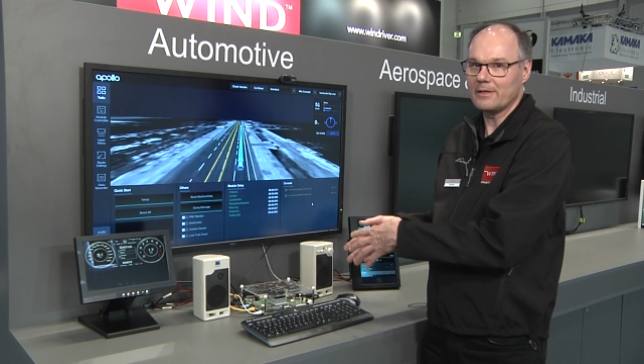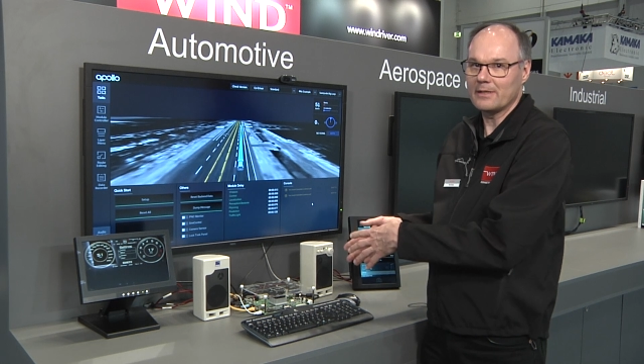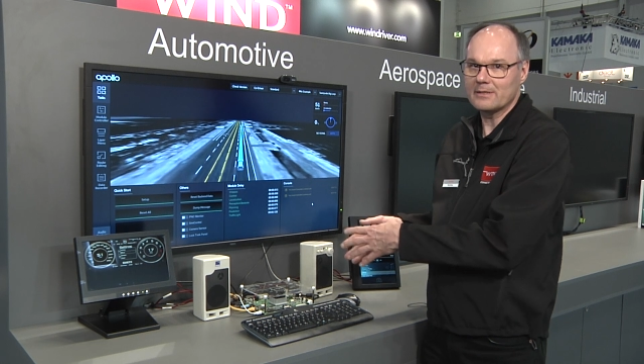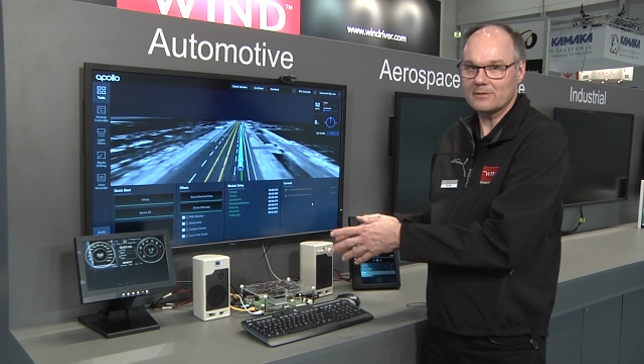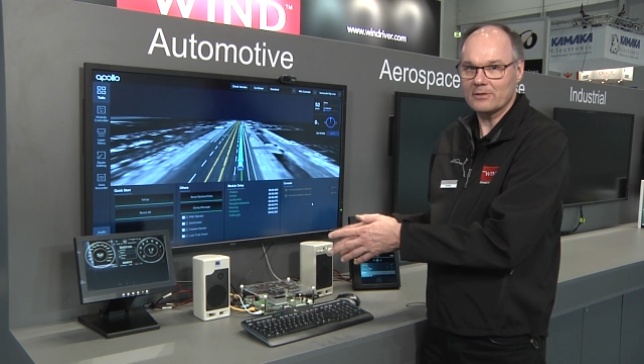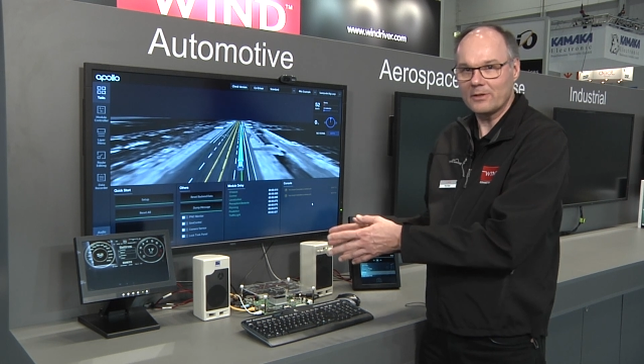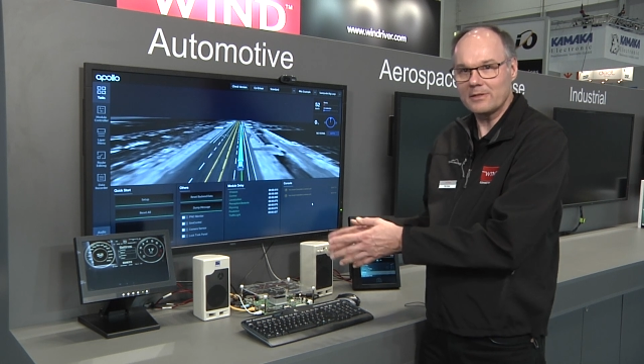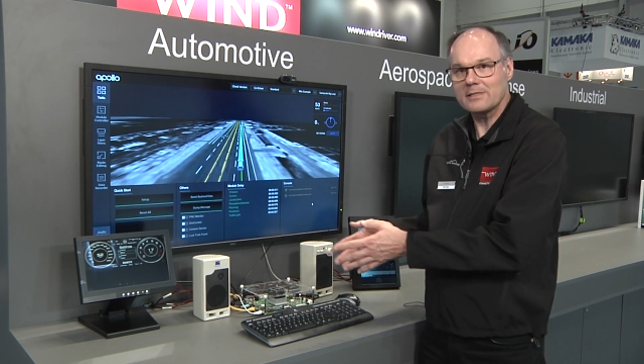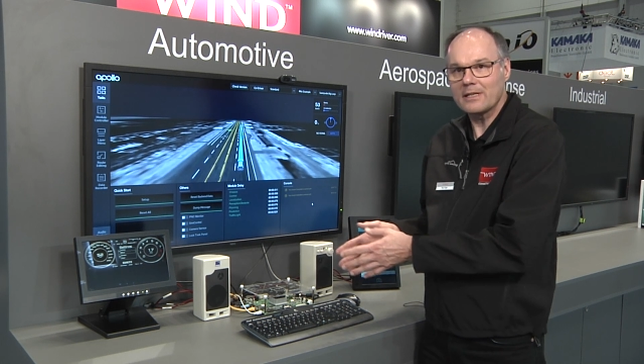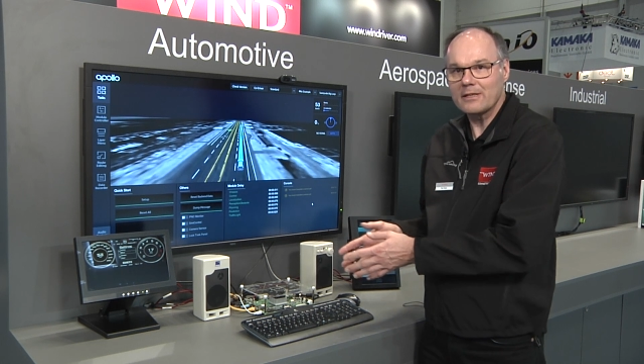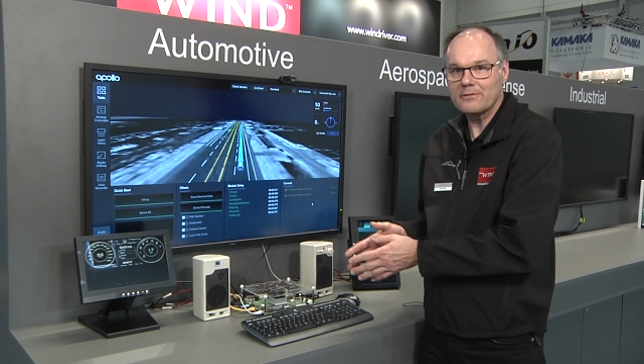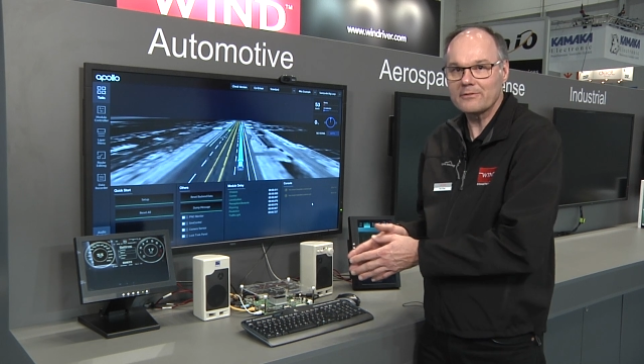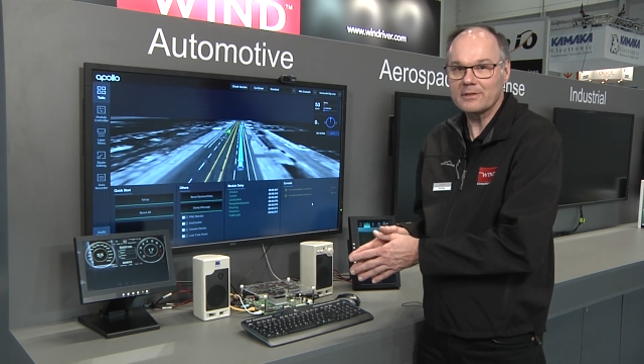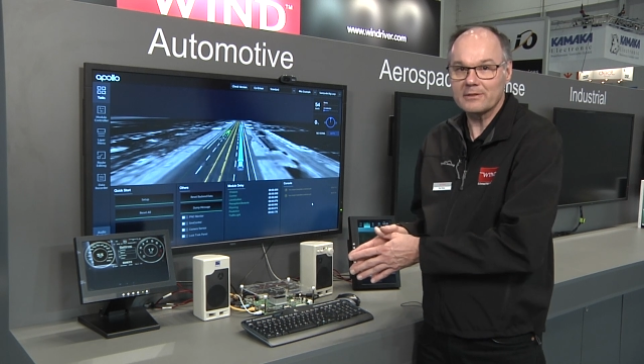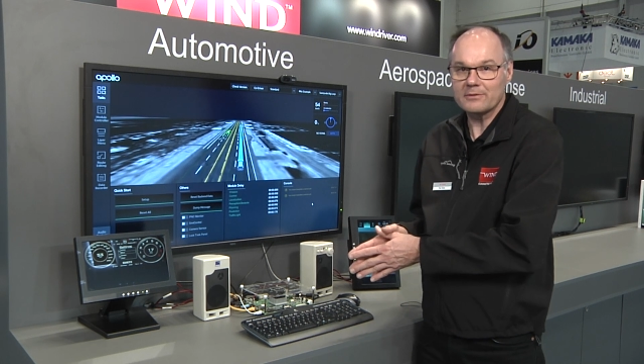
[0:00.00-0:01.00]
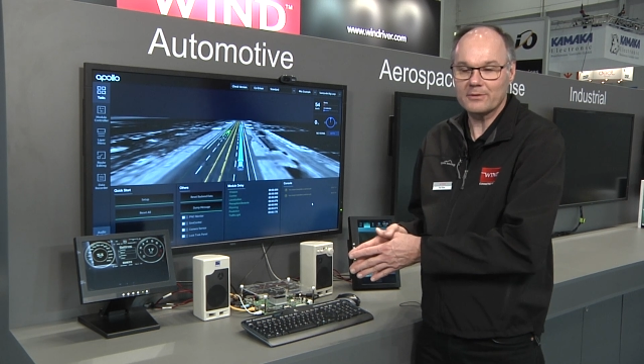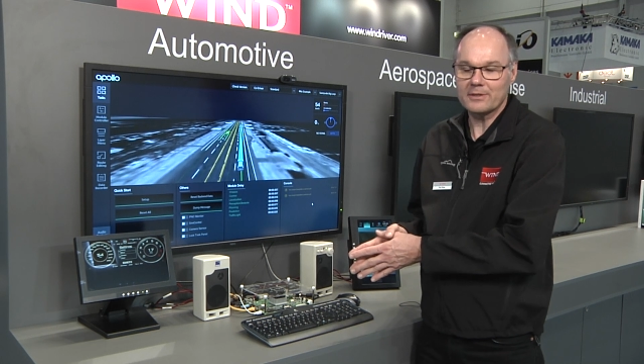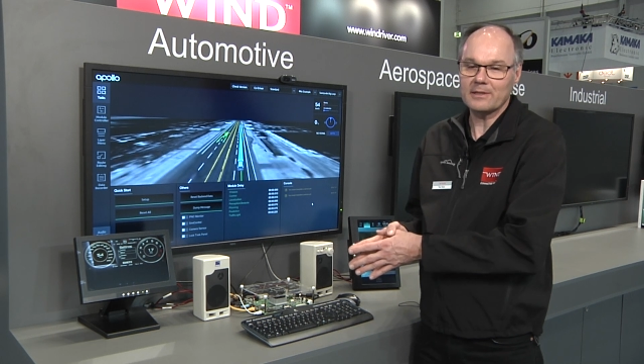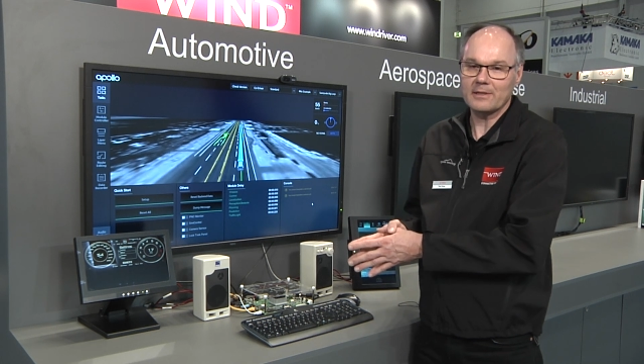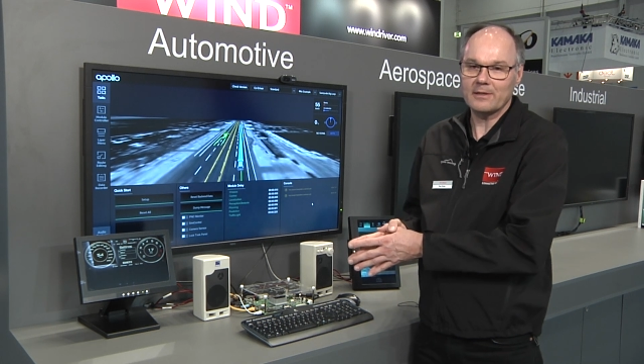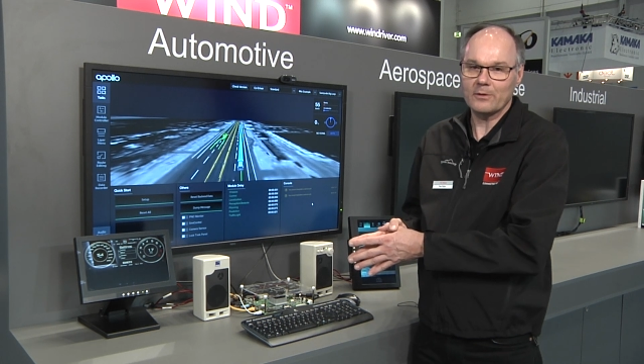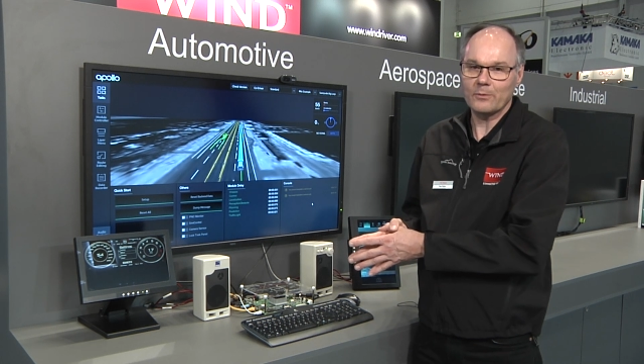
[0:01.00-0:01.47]
as non-safety
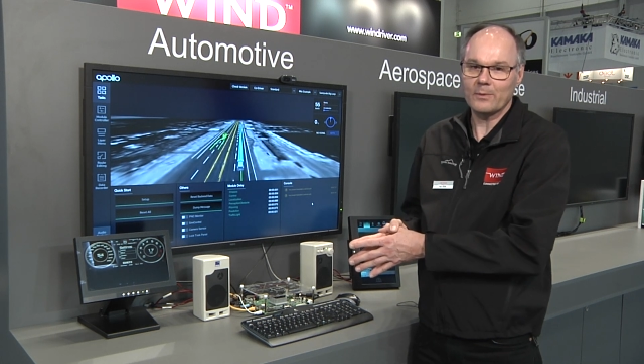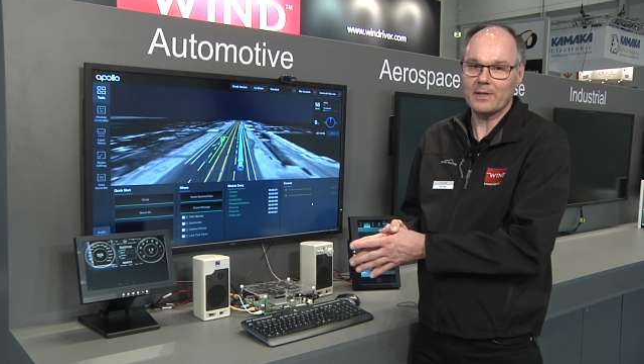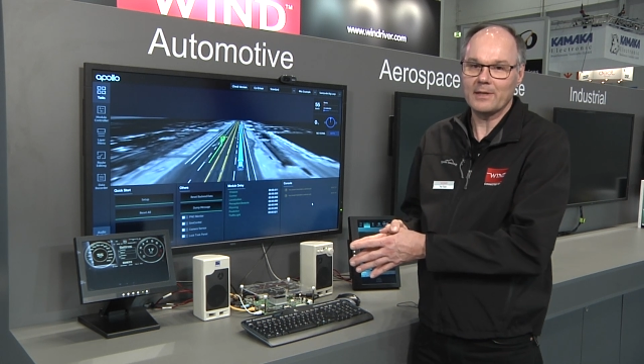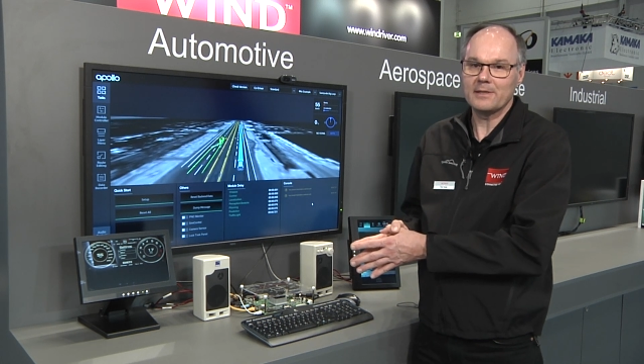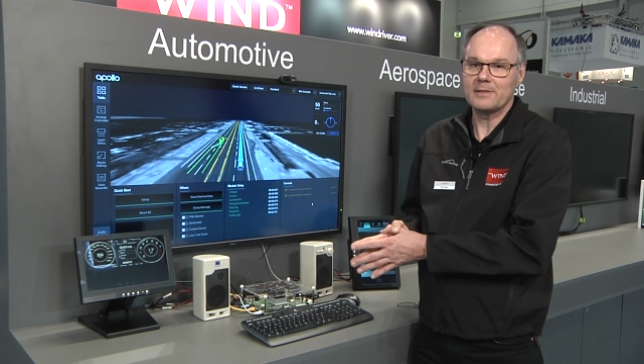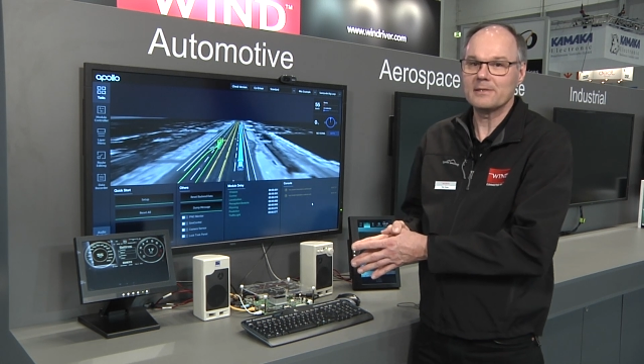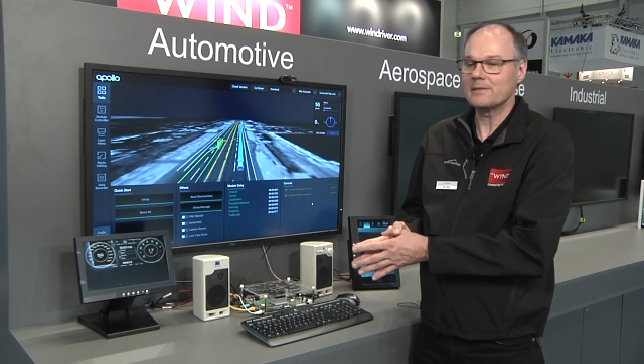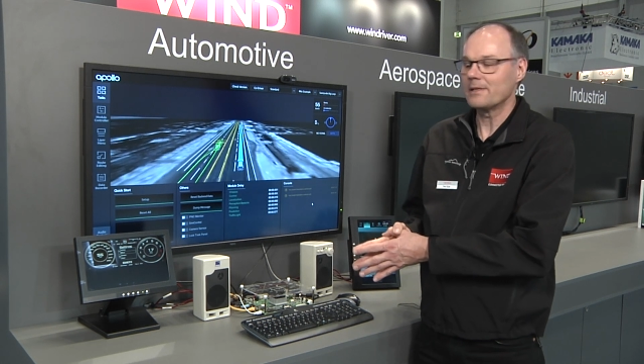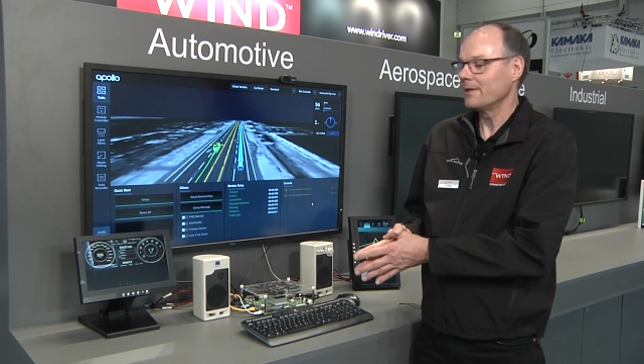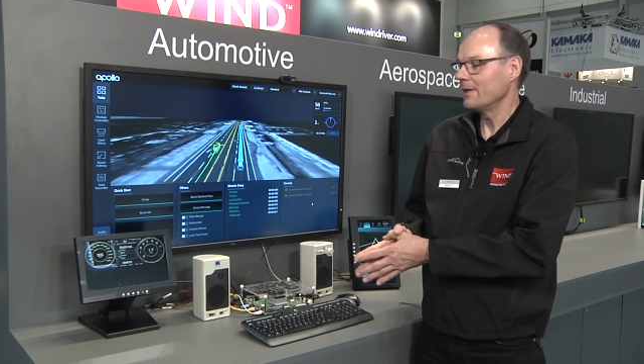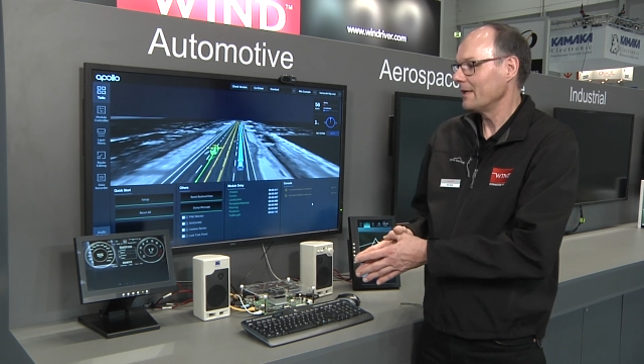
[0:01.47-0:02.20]
critical ones.